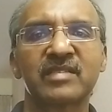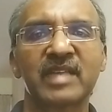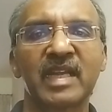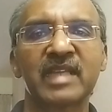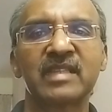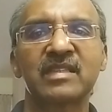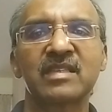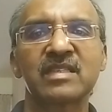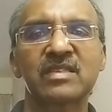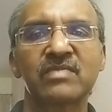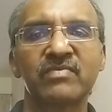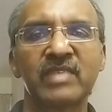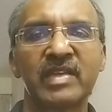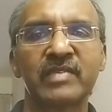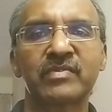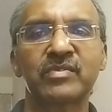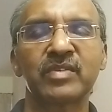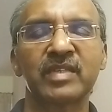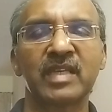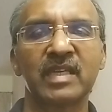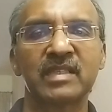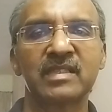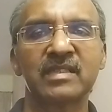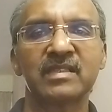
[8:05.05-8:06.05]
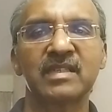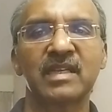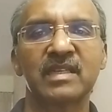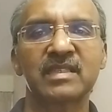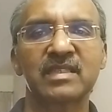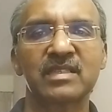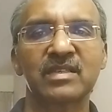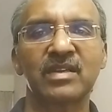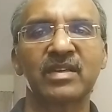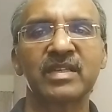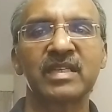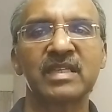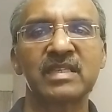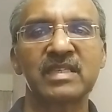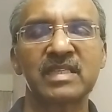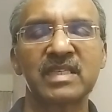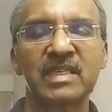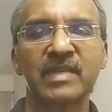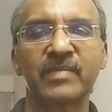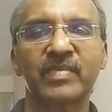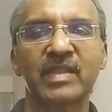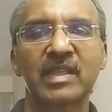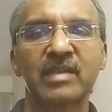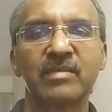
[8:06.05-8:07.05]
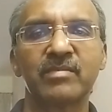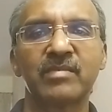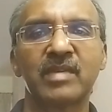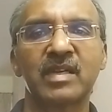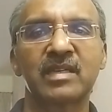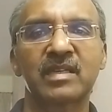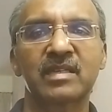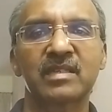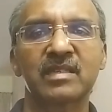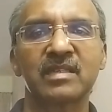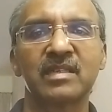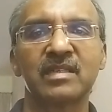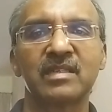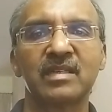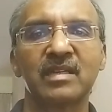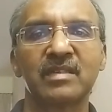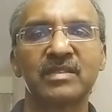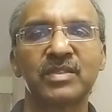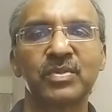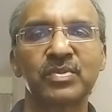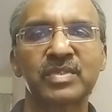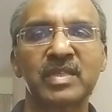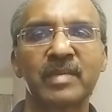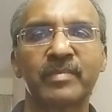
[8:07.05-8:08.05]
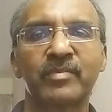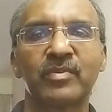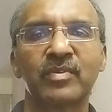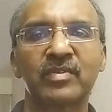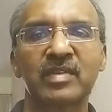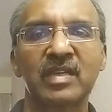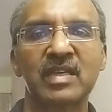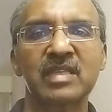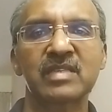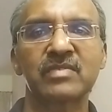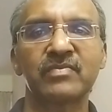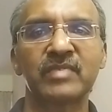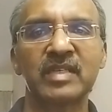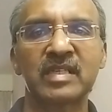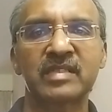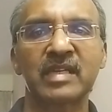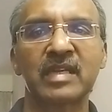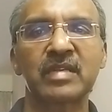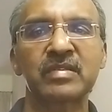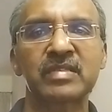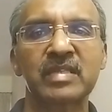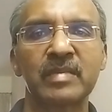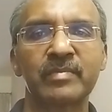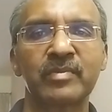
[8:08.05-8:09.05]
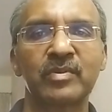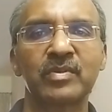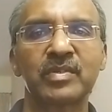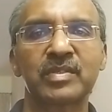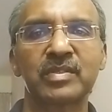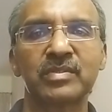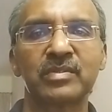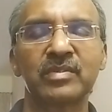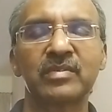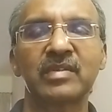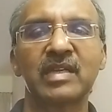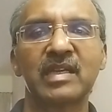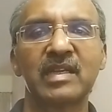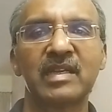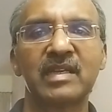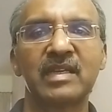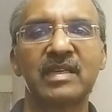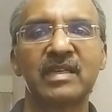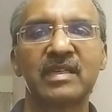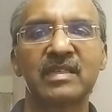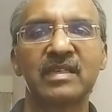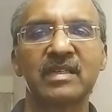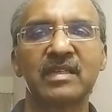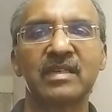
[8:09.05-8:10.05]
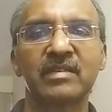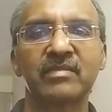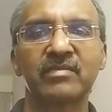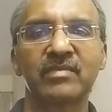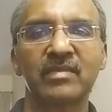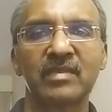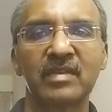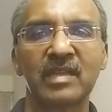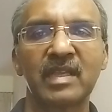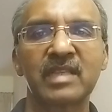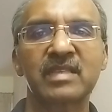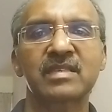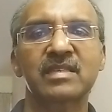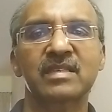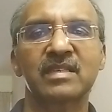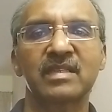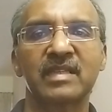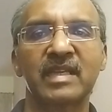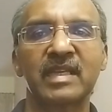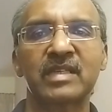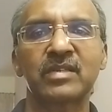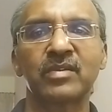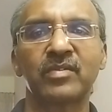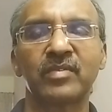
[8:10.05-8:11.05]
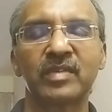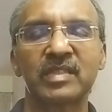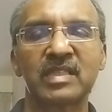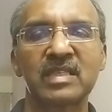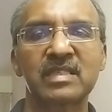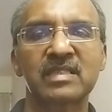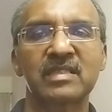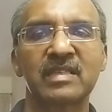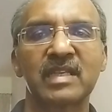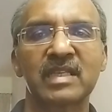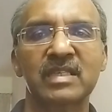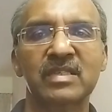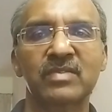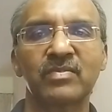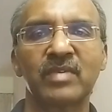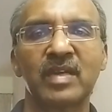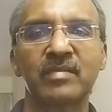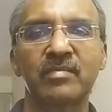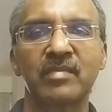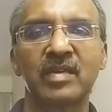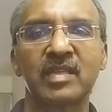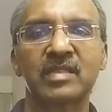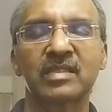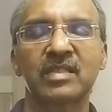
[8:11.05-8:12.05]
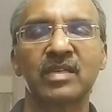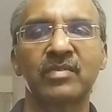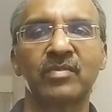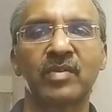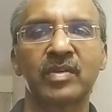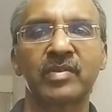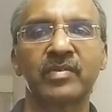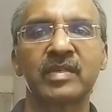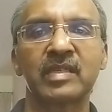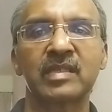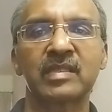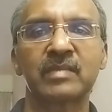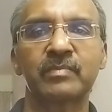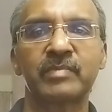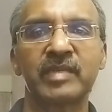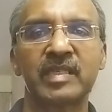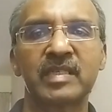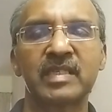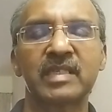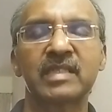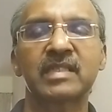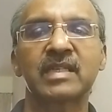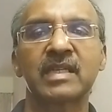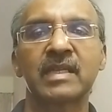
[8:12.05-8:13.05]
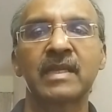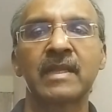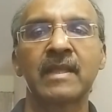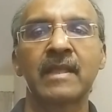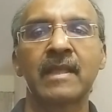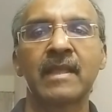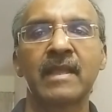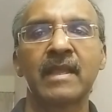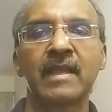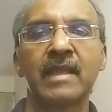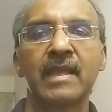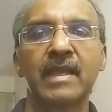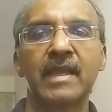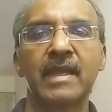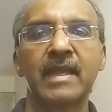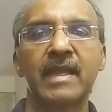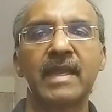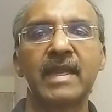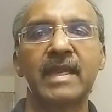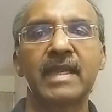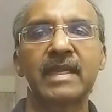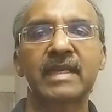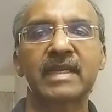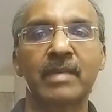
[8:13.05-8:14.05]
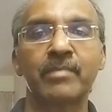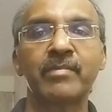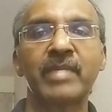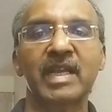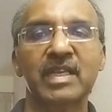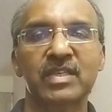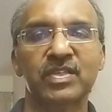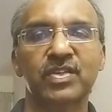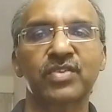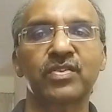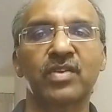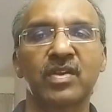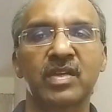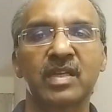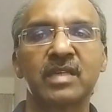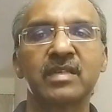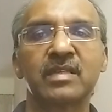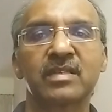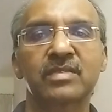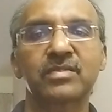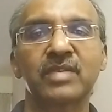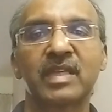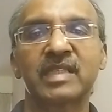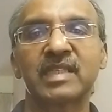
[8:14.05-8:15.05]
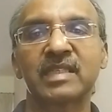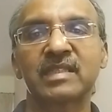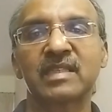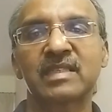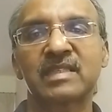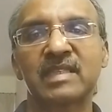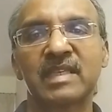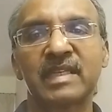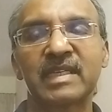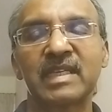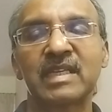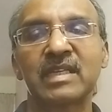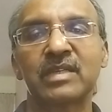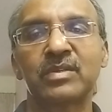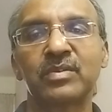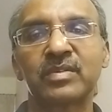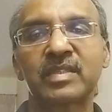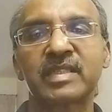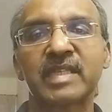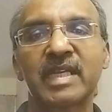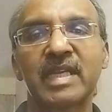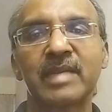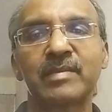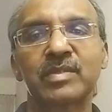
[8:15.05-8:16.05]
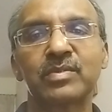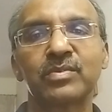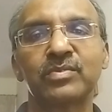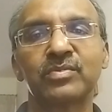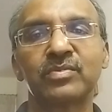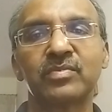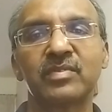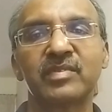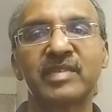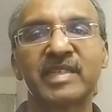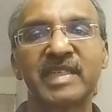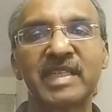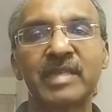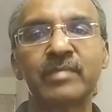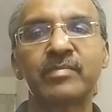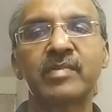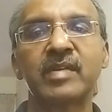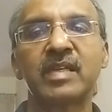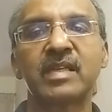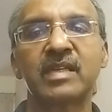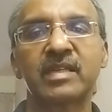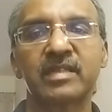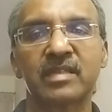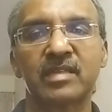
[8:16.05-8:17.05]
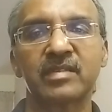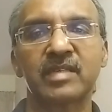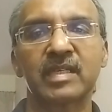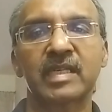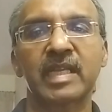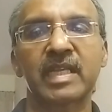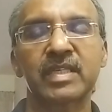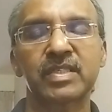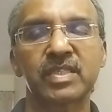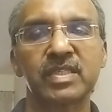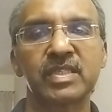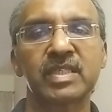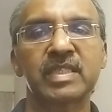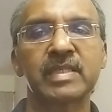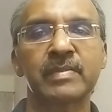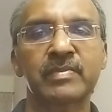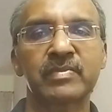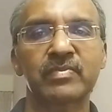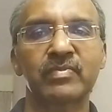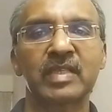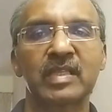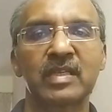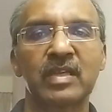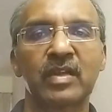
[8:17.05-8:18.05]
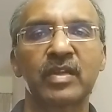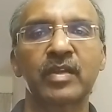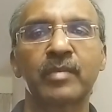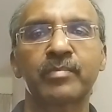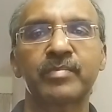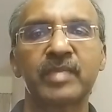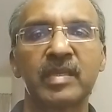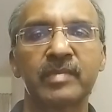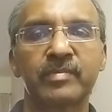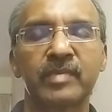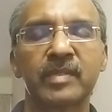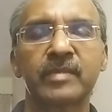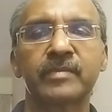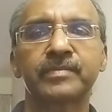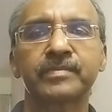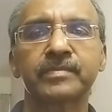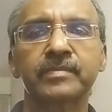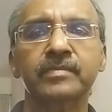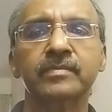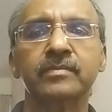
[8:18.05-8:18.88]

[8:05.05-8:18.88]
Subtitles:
ride this wave together. It's not easy, but you support us, we'll try to support you, and let's get over this next 1 month or whatever period and come back stronger. So I think this is again a good time to rebuild relationships with a lot of people.